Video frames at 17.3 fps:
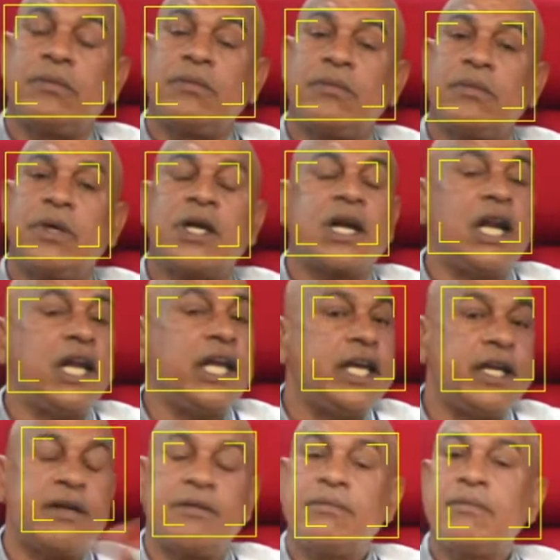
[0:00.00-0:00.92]

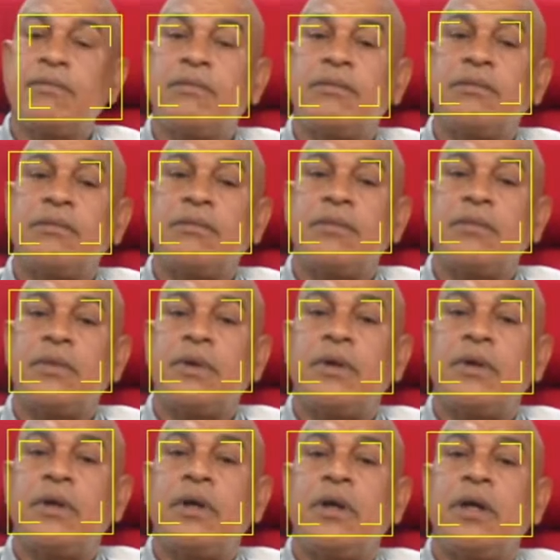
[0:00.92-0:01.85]
Clean.
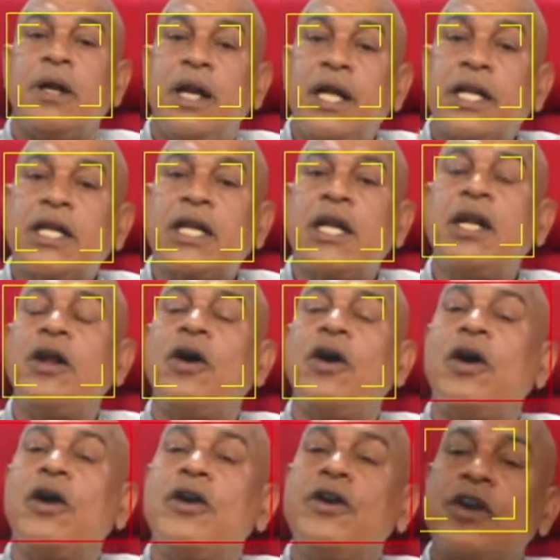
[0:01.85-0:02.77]
Little
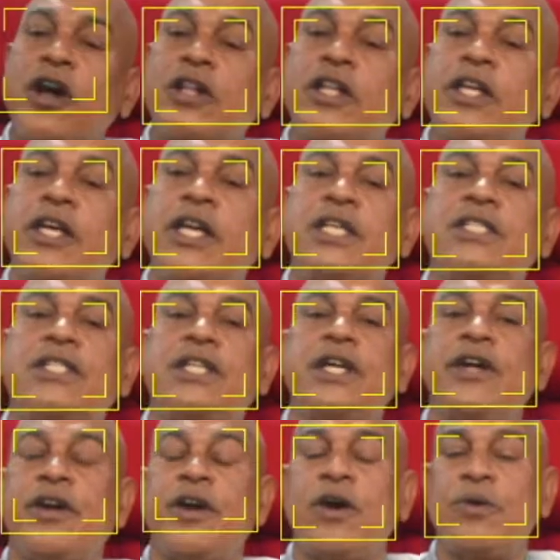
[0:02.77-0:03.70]
or nothing is there
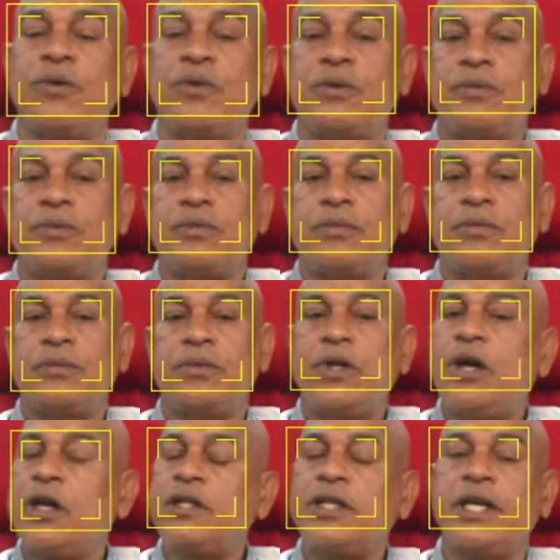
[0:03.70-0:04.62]
now.
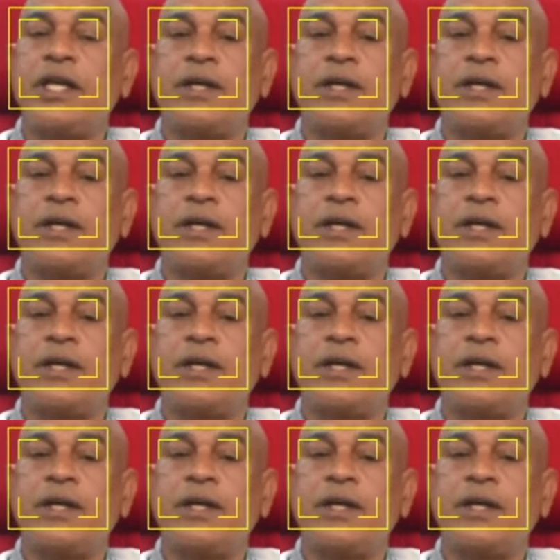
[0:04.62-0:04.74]
Nothing.